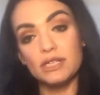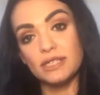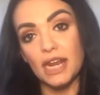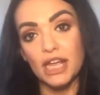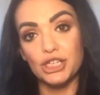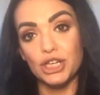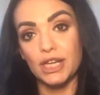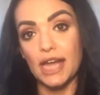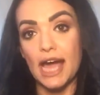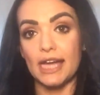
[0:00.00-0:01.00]
estate
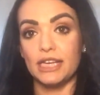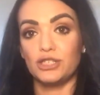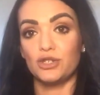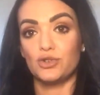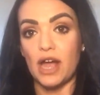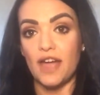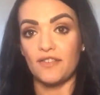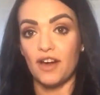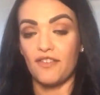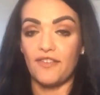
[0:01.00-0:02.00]
agent, I need to
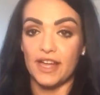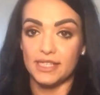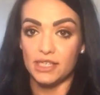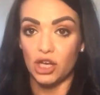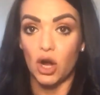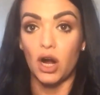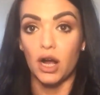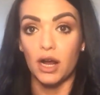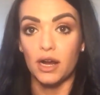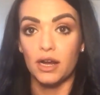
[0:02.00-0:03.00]
drive a fancy
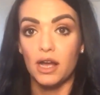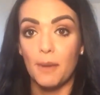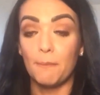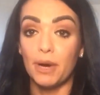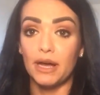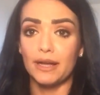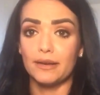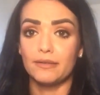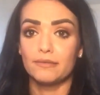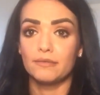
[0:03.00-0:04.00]
car,
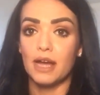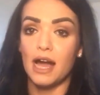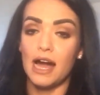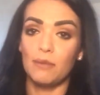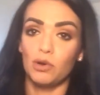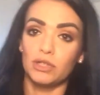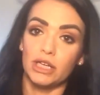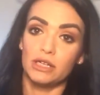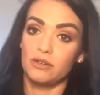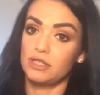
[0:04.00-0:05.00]
but I'm only
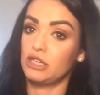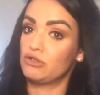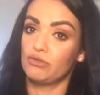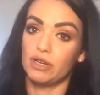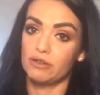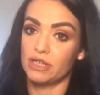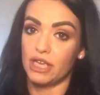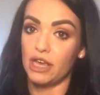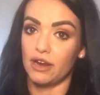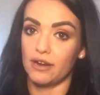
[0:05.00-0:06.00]
closing 2 deals a
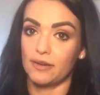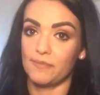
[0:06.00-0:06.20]
year.